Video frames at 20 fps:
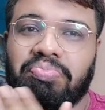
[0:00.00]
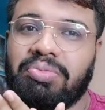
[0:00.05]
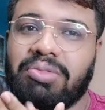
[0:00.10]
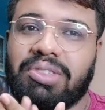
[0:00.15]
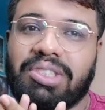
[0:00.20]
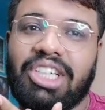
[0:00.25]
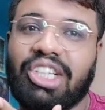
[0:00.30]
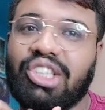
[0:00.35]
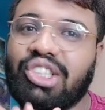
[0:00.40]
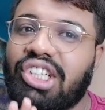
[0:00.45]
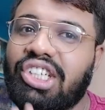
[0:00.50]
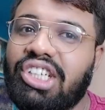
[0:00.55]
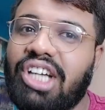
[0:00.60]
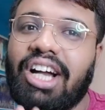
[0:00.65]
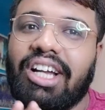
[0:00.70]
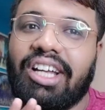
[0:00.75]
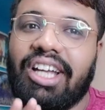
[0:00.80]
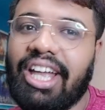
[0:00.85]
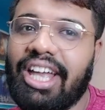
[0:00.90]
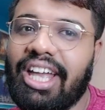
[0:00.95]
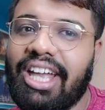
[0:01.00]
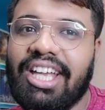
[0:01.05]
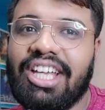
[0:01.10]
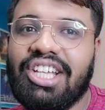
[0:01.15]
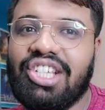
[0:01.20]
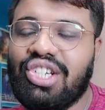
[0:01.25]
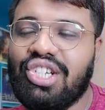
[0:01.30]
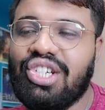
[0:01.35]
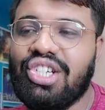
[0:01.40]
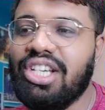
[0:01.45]
Such a young
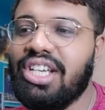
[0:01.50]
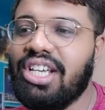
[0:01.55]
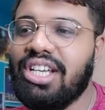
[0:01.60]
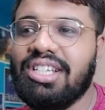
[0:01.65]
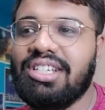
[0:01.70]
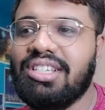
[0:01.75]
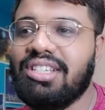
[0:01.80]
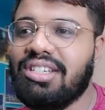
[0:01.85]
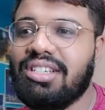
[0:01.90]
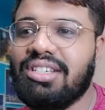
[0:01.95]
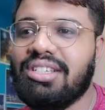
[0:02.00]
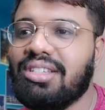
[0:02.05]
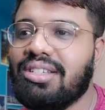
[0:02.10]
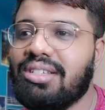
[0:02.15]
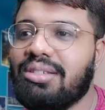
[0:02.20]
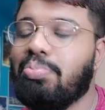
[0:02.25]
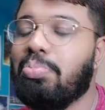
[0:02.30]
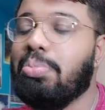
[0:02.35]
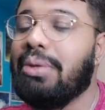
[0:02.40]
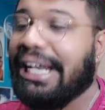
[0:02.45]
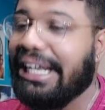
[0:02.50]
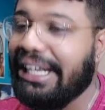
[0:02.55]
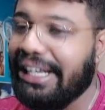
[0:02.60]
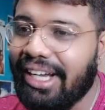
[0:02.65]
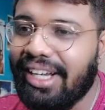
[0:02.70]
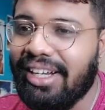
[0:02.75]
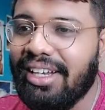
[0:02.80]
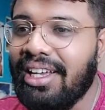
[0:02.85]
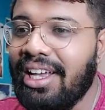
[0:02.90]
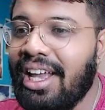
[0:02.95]
age, she is just
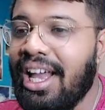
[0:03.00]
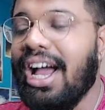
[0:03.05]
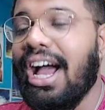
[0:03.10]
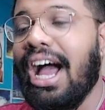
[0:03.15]
splendid.